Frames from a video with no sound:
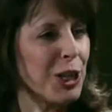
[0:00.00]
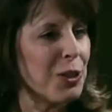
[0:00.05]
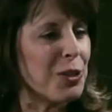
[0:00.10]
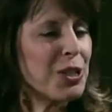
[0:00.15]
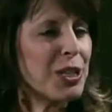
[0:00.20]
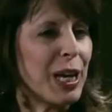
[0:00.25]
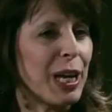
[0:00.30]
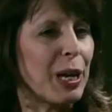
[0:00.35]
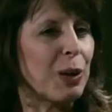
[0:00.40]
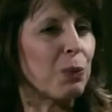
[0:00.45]

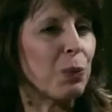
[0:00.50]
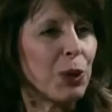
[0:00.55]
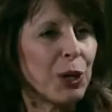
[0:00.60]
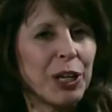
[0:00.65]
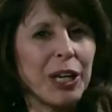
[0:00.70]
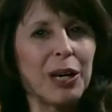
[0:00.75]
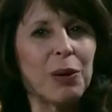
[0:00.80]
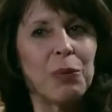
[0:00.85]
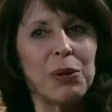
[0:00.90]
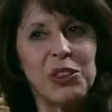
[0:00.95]
using and
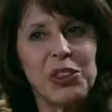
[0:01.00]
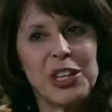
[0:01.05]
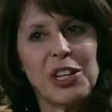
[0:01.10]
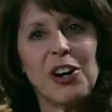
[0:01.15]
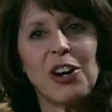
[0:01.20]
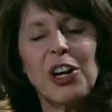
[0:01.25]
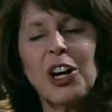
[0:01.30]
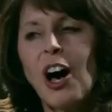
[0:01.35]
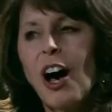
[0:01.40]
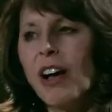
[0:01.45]
working within
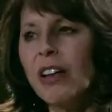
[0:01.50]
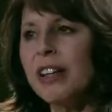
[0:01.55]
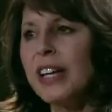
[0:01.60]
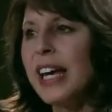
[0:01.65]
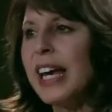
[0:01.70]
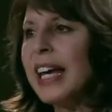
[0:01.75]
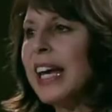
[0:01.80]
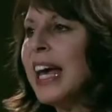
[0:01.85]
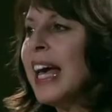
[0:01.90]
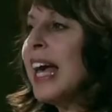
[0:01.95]
our
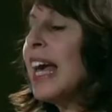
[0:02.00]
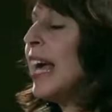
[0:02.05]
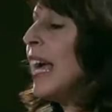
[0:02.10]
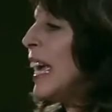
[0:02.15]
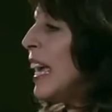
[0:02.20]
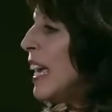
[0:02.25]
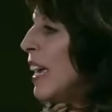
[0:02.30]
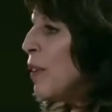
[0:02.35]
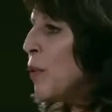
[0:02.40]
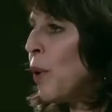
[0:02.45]
calling.
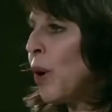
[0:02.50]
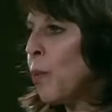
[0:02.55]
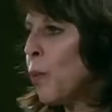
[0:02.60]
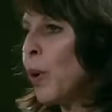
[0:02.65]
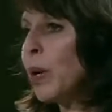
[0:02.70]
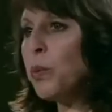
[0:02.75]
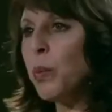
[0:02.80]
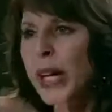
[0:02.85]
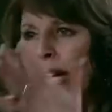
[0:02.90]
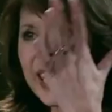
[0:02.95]

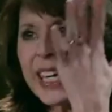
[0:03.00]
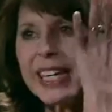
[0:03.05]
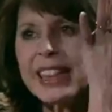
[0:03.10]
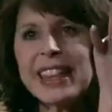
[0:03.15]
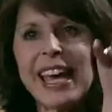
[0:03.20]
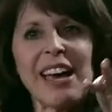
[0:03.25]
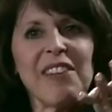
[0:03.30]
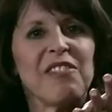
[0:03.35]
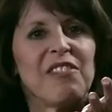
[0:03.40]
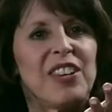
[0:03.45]
When we get
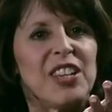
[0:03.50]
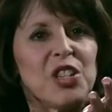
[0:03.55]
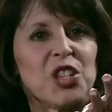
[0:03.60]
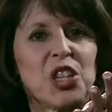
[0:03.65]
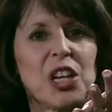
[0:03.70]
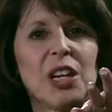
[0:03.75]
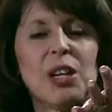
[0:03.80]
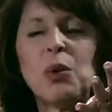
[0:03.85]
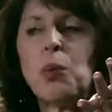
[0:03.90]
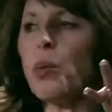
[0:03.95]
that
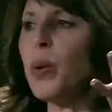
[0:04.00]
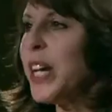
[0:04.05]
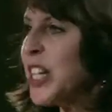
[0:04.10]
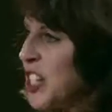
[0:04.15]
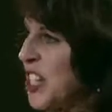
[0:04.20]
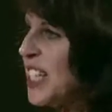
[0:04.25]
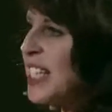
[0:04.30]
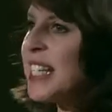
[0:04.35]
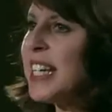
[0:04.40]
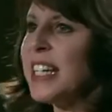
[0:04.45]
vision, we
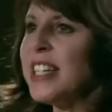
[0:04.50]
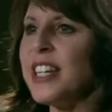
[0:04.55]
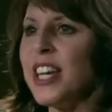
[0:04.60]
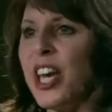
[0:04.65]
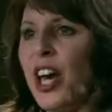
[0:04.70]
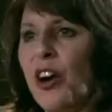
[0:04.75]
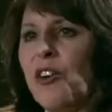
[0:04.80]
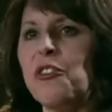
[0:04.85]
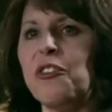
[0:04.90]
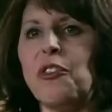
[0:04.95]
just need to
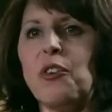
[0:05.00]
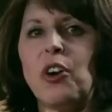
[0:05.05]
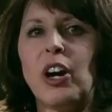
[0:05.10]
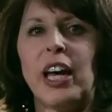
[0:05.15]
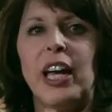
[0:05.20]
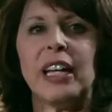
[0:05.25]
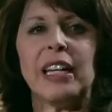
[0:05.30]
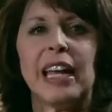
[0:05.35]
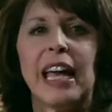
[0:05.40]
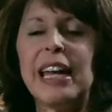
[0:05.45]
go for
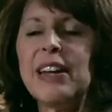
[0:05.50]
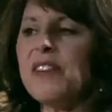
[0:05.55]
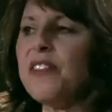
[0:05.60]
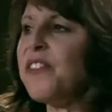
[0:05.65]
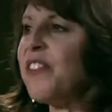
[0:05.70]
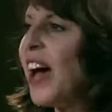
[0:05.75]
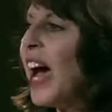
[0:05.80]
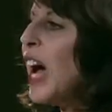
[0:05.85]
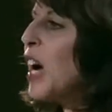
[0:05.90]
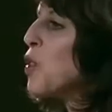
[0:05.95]
it. And in
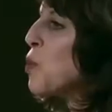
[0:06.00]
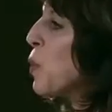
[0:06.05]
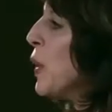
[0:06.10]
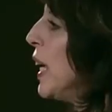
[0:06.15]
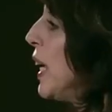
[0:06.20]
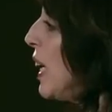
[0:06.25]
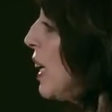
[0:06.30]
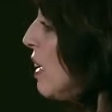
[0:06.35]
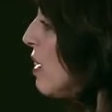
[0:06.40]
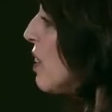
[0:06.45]
fact,
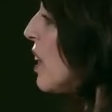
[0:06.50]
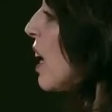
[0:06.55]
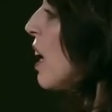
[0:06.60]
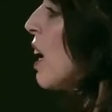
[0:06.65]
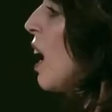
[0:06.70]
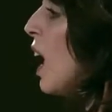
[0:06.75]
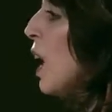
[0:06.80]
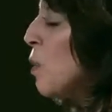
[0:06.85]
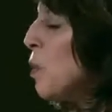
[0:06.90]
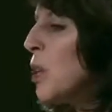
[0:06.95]
we hear
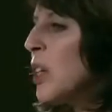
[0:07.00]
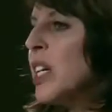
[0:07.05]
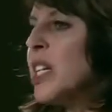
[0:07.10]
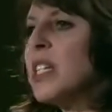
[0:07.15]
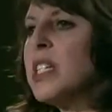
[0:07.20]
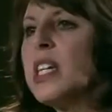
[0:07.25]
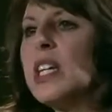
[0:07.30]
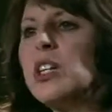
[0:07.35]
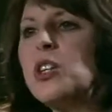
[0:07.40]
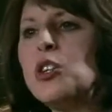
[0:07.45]
that God will
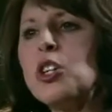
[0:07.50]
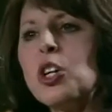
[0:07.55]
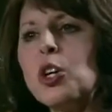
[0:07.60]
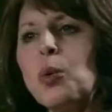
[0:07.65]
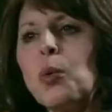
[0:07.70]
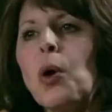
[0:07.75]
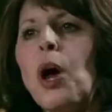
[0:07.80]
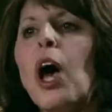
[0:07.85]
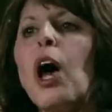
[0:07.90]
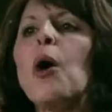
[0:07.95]
continue to
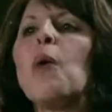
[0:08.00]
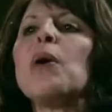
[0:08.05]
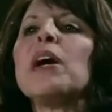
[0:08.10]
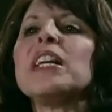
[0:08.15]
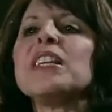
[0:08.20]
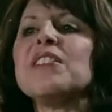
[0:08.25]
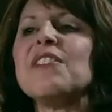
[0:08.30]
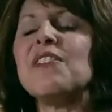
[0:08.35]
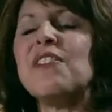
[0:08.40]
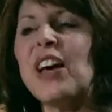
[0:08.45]
grow
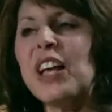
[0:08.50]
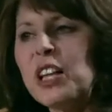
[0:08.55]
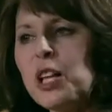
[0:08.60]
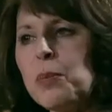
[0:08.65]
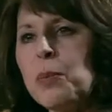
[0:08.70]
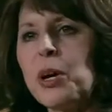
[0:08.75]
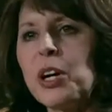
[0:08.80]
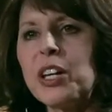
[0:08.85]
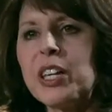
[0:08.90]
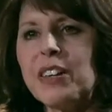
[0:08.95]
and
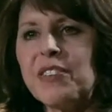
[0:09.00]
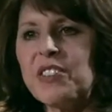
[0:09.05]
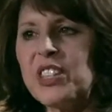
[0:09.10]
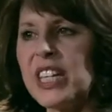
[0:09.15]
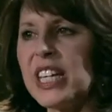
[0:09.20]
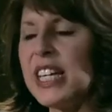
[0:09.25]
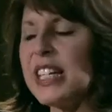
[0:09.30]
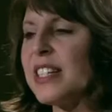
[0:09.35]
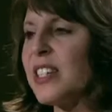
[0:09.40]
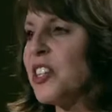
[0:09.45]
develop our
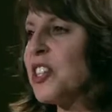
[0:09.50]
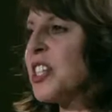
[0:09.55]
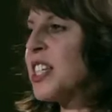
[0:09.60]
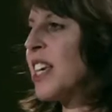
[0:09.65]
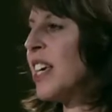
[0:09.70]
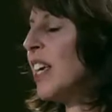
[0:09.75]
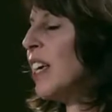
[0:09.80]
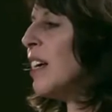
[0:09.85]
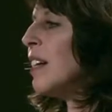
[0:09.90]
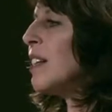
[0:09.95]
gifting as our
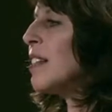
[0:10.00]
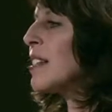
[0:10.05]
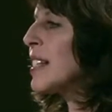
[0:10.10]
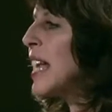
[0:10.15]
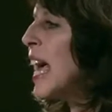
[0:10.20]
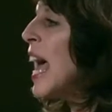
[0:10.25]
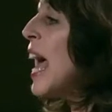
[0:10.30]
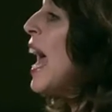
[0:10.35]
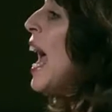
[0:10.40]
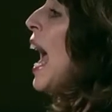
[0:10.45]
skills
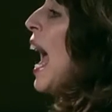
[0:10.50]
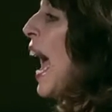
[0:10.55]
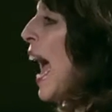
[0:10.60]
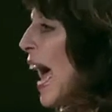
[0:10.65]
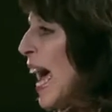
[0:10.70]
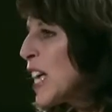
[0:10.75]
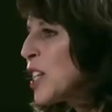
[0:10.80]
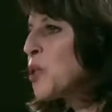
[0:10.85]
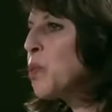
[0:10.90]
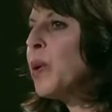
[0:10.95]

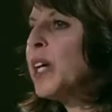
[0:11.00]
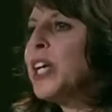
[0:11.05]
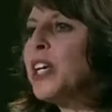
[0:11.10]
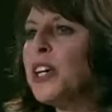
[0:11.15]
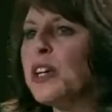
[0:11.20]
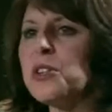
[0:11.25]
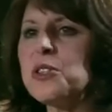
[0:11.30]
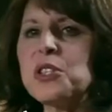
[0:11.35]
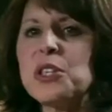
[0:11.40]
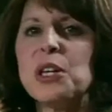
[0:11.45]
as we
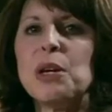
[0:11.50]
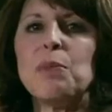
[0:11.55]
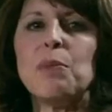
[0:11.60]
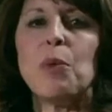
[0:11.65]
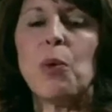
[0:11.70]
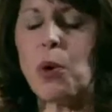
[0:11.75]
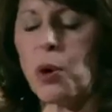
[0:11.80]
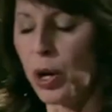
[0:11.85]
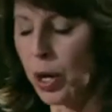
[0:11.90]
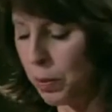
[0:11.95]
use them
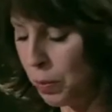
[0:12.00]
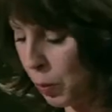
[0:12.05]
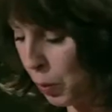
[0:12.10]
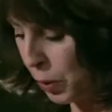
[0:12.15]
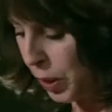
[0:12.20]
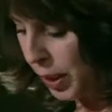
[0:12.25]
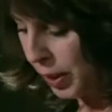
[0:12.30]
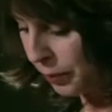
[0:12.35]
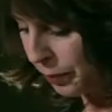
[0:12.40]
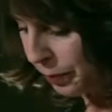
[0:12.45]
more and
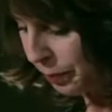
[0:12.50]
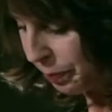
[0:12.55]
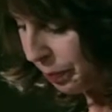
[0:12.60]
more.